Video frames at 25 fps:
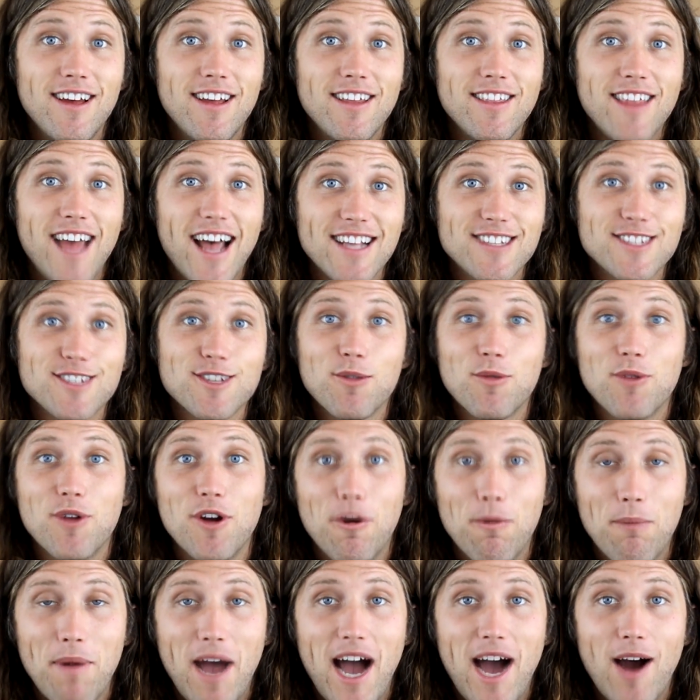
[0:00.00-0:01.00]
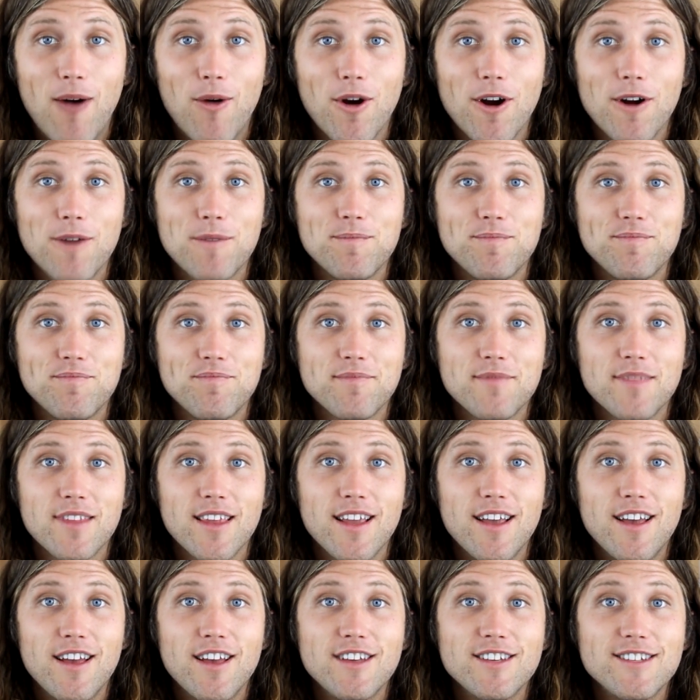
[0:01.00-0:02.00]
That's the real power.
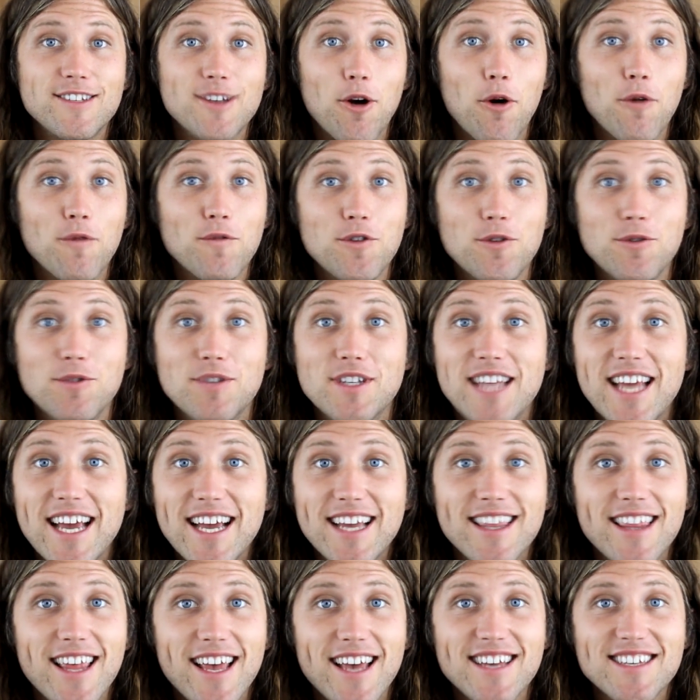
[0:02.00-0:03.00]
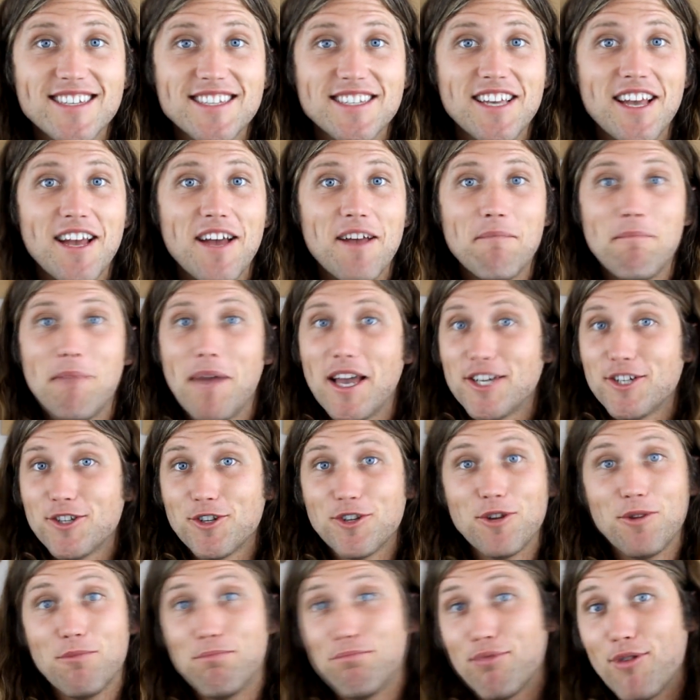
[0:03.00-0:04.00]
So if you dig this, make
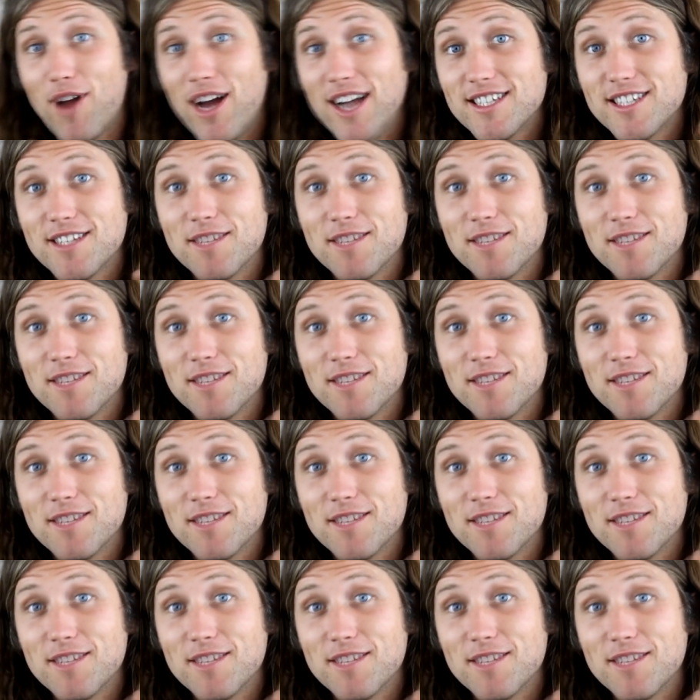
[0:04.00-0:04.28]
sure you press